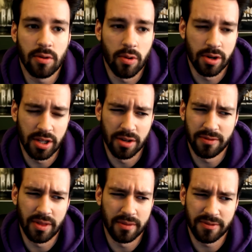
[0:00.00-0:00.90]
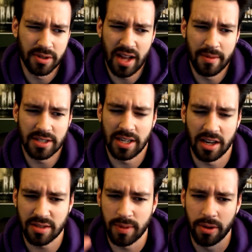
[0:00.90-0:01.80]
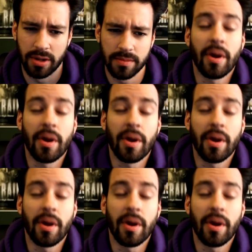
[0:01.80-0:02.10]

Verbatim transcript: or, you know, for the for Namek to get exploded.